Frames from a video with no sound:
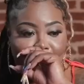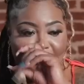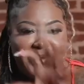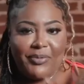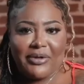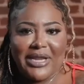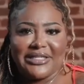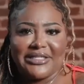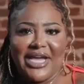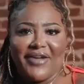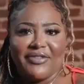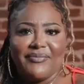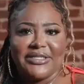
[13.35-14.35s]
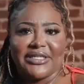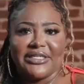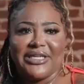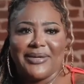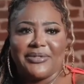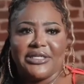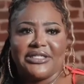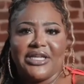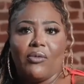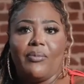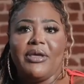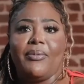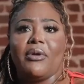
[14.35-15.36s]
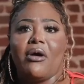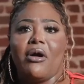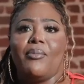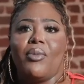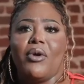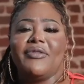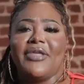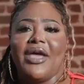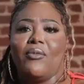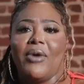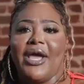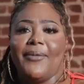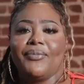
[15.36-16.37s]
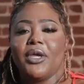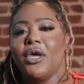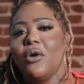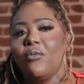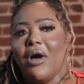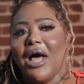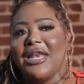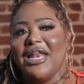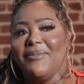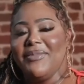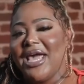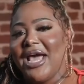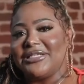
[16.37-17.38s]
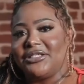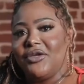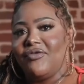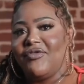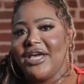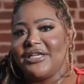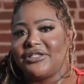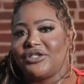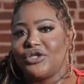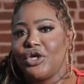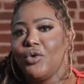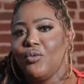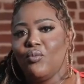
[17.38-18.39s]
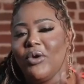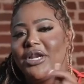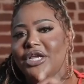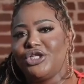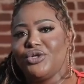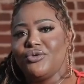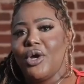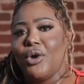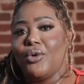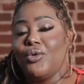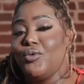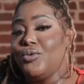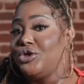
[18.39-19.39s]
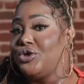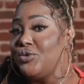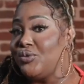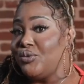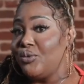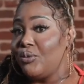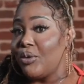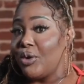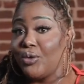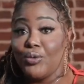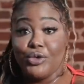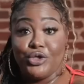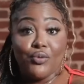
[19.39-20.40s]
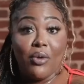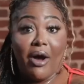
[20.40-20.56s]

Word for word: People like to have the misconception to say, well, people aren't born that way. Well, let me ask you this. When did you know who you were who you